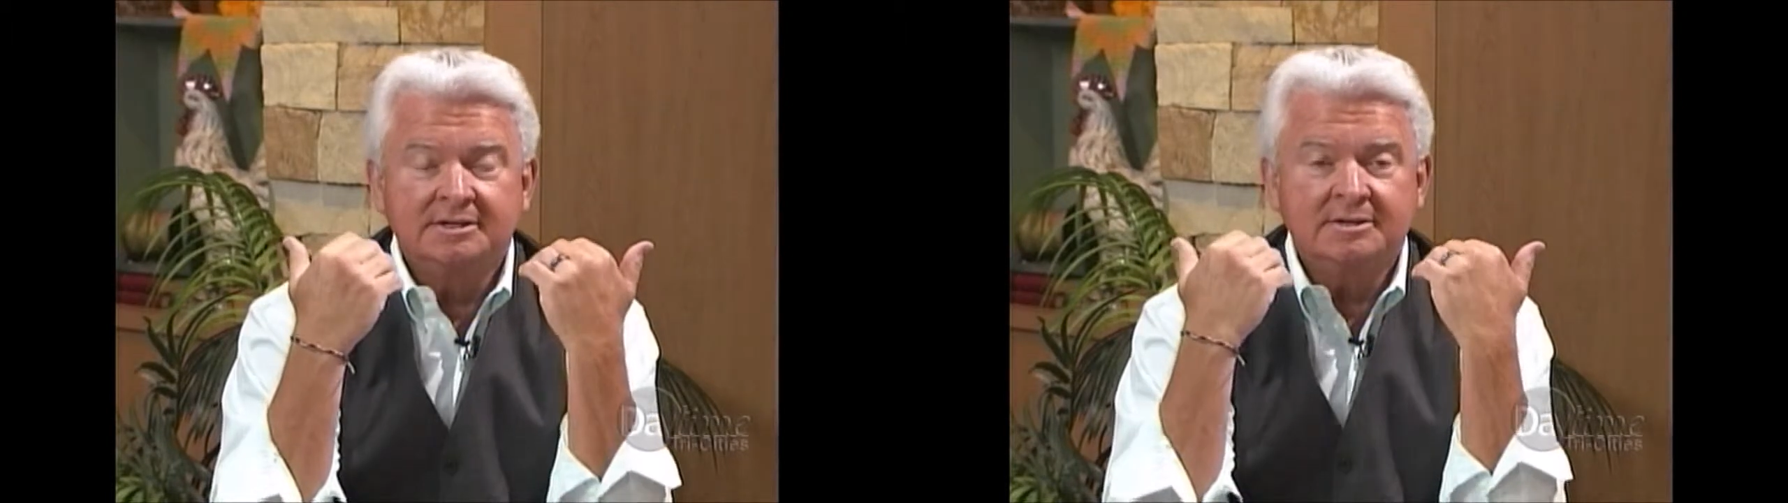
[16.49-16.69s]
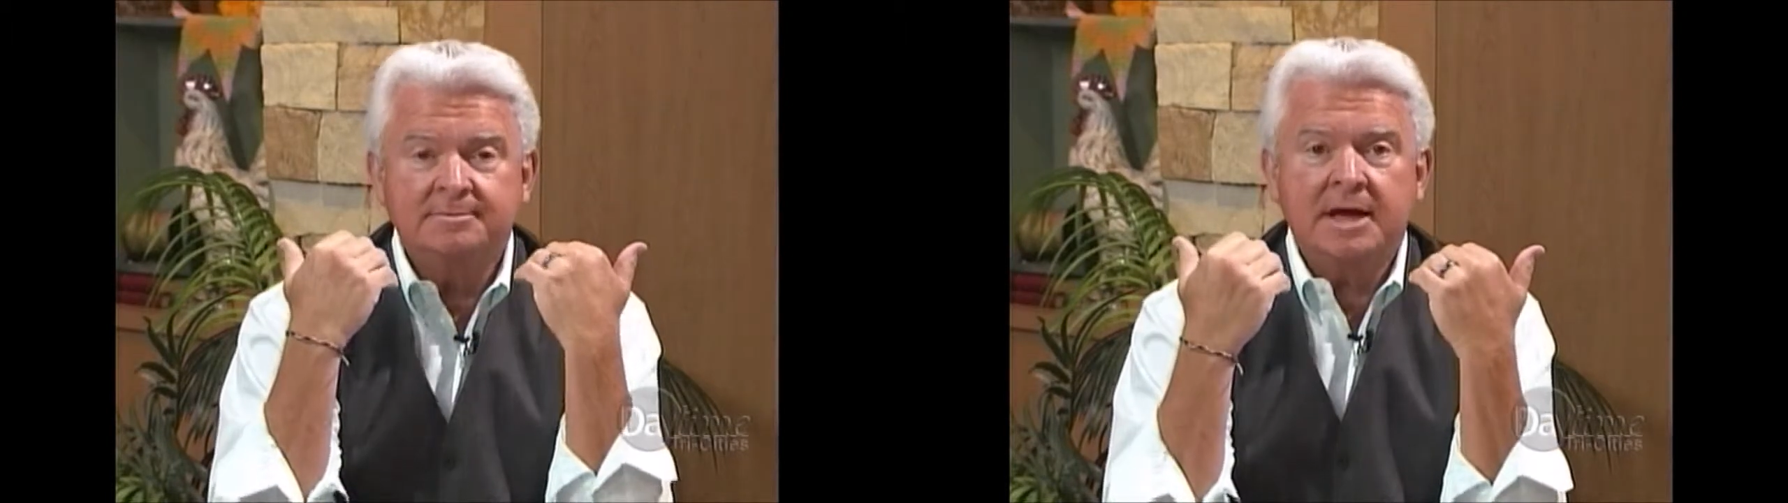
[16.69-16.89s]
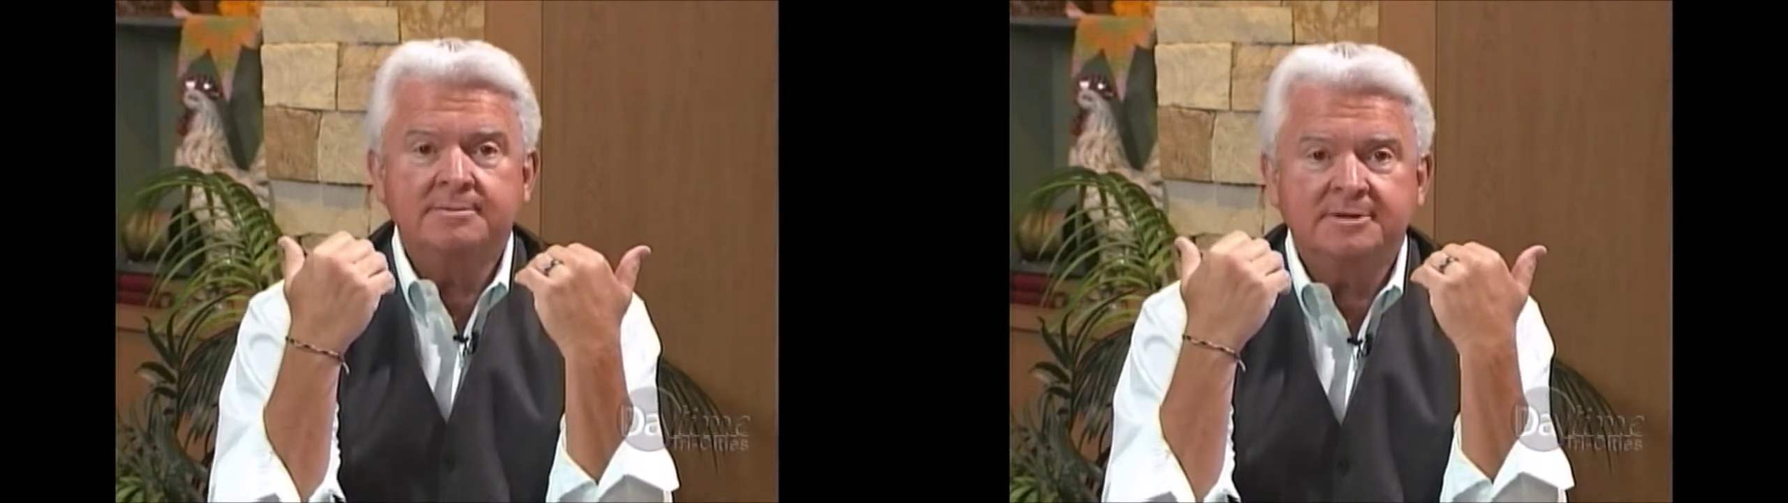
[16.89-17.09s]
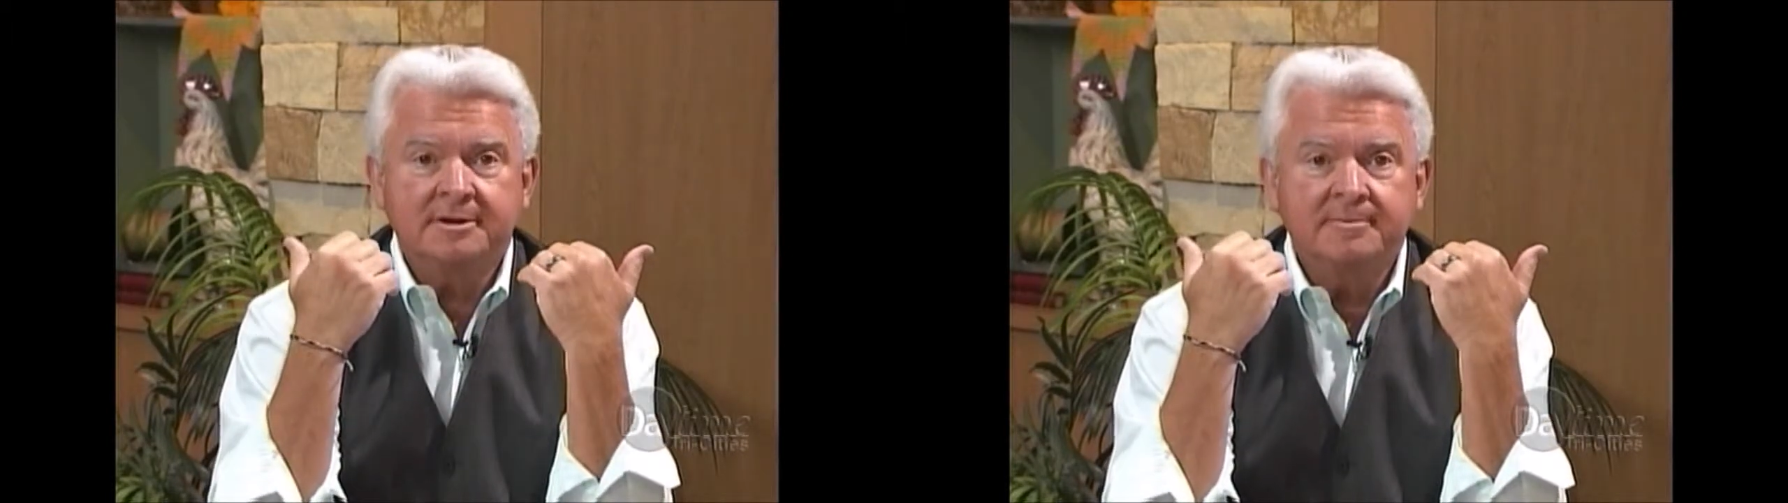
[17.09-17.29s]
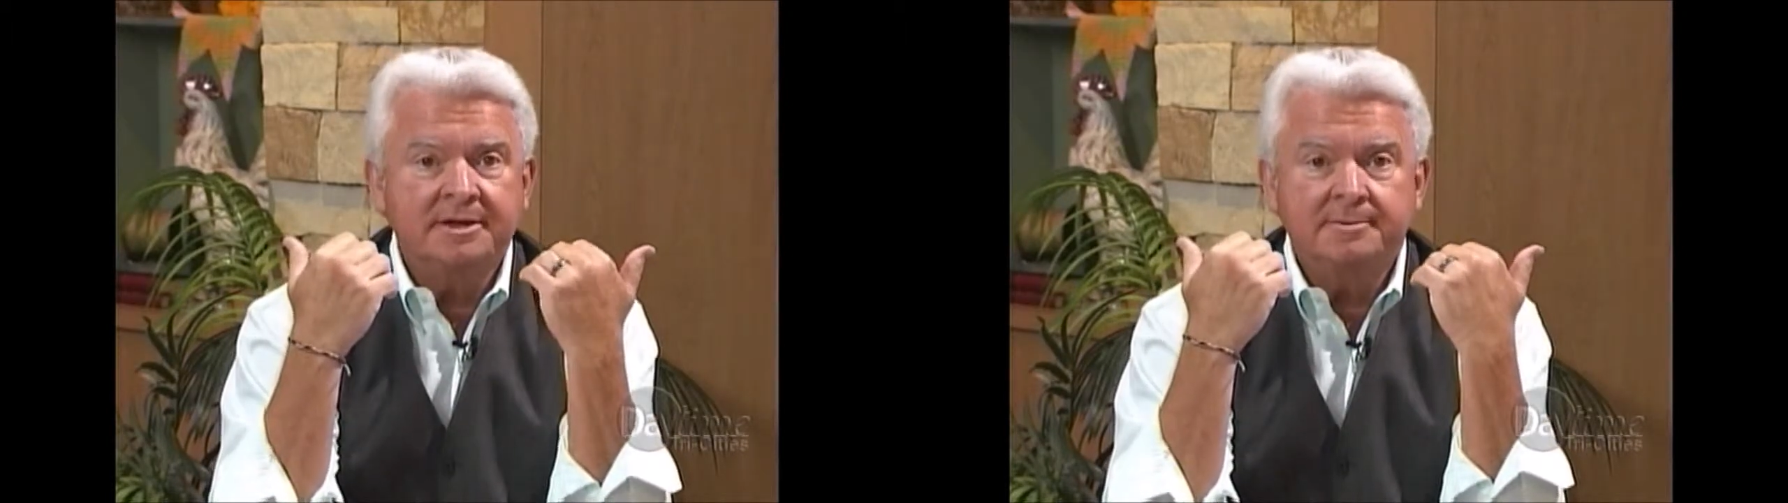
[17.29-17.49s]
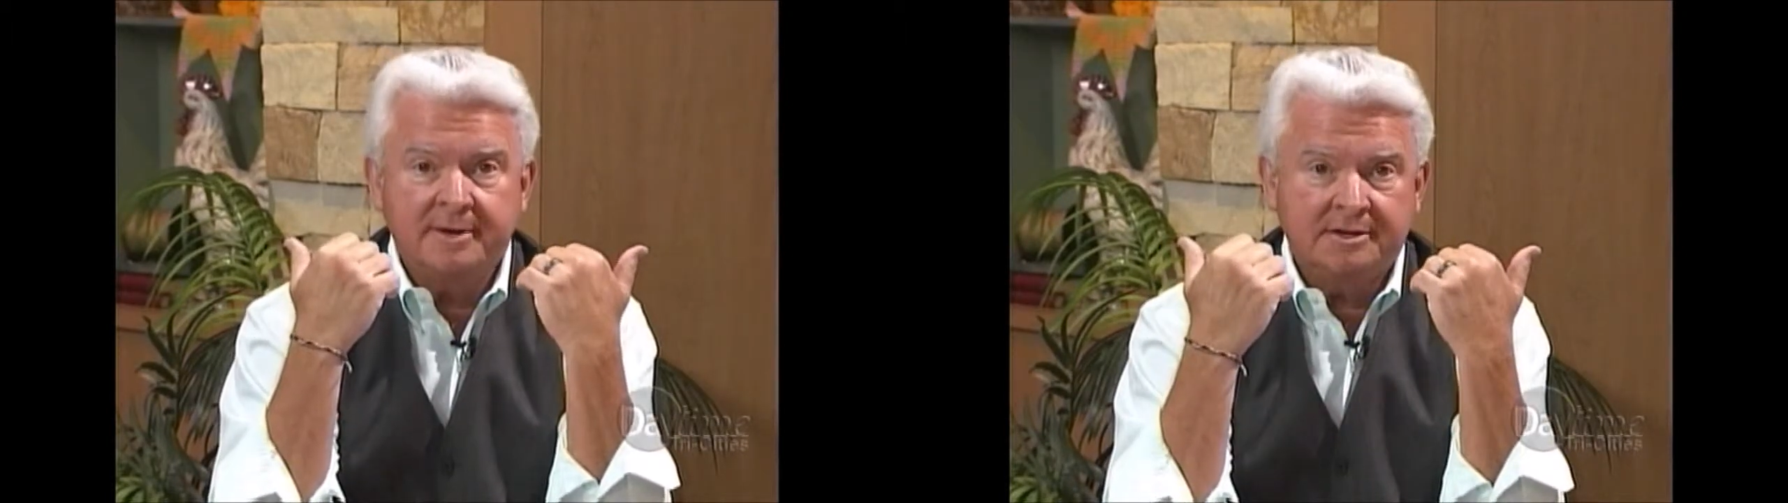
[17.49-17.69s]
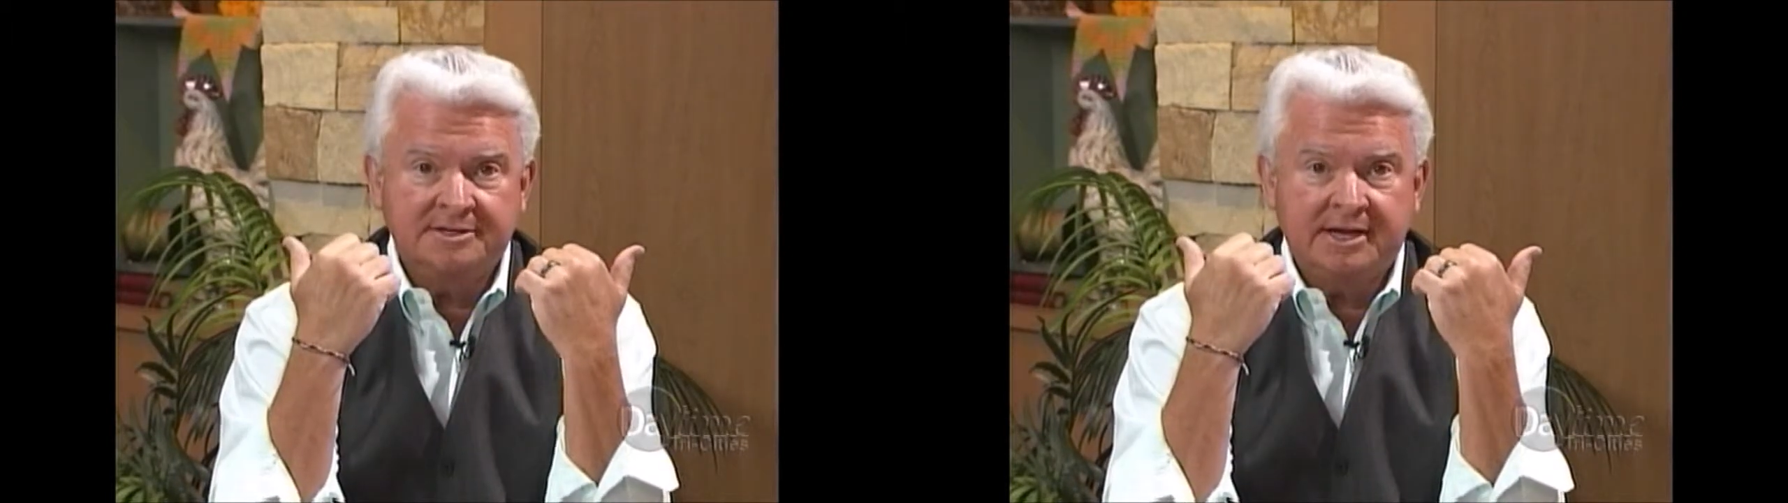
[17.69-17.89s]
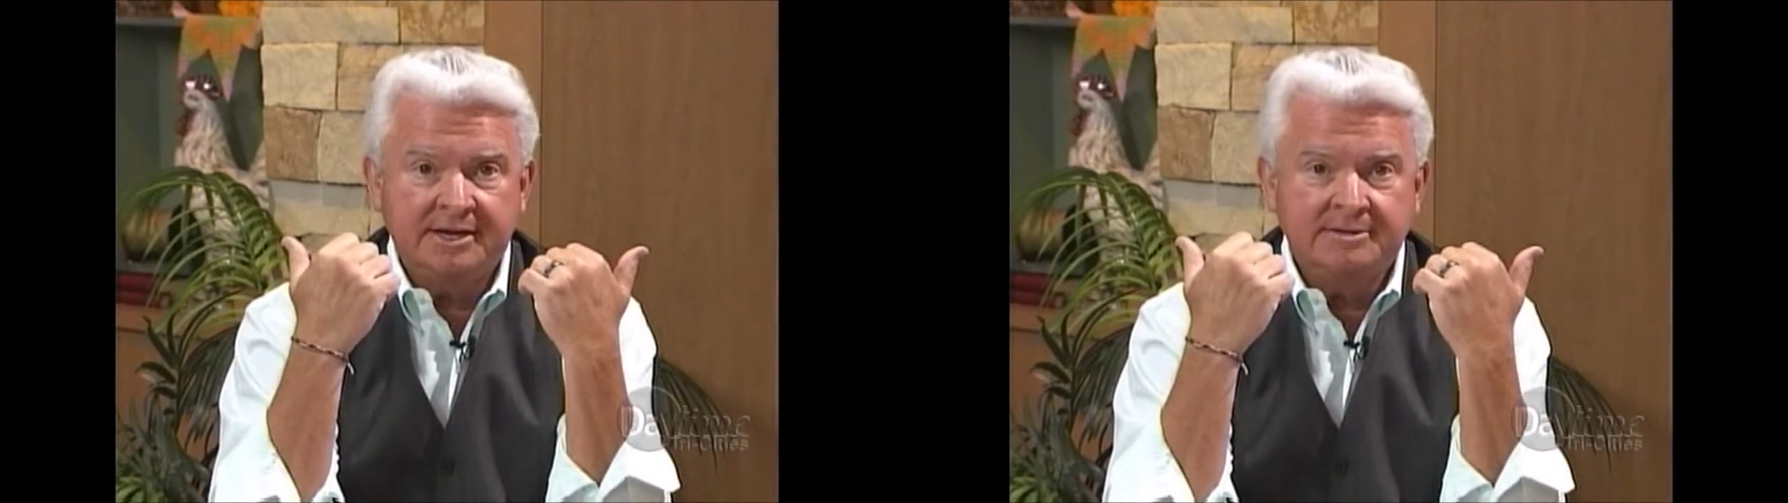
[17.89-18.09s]
sometimes can be
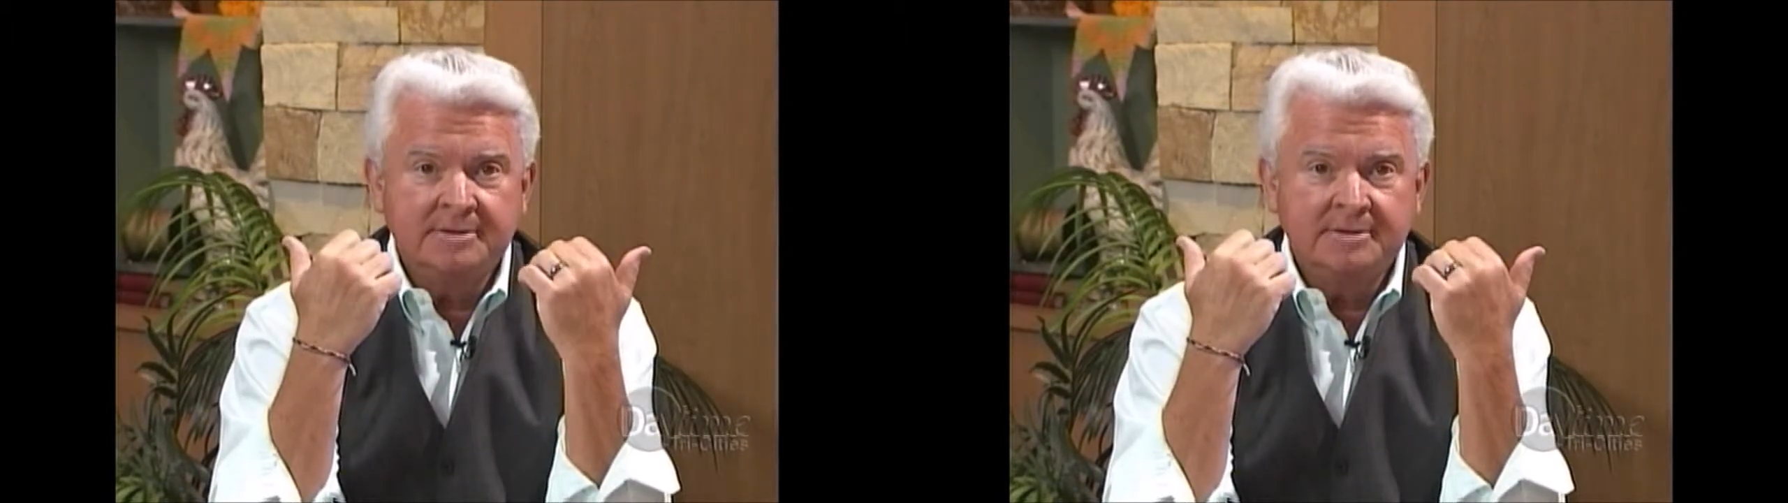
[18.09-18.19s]
debilitating.